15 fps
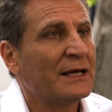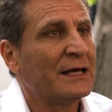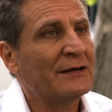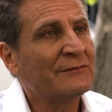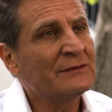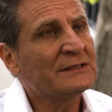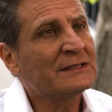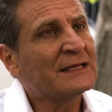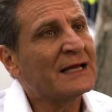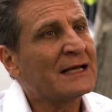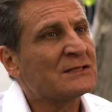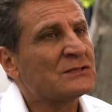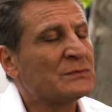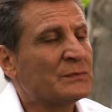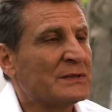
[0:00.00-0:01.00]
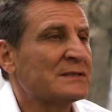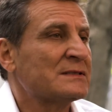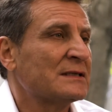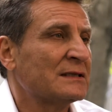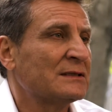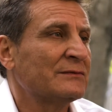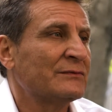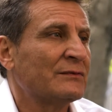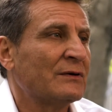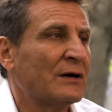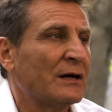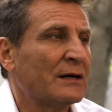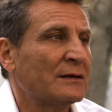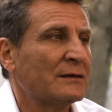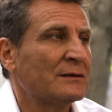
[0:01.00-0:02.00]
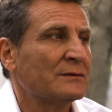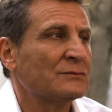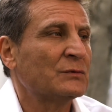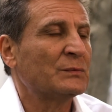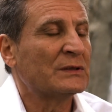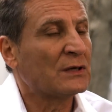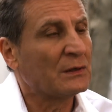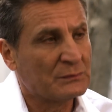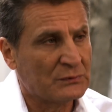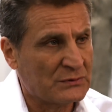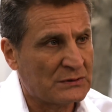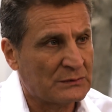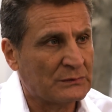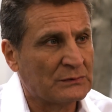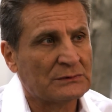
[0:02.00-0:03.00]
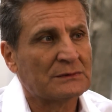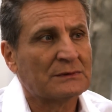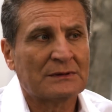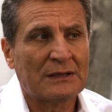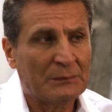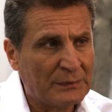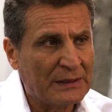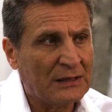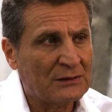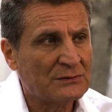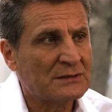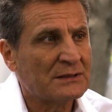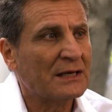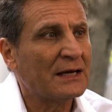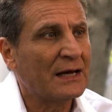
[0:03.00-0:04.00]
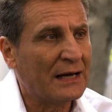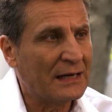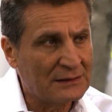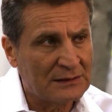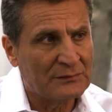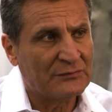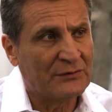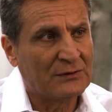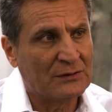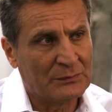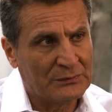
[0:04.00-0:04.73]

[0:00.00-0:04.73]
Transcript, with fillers: Everything has to be certified to be compostable, compounds and the final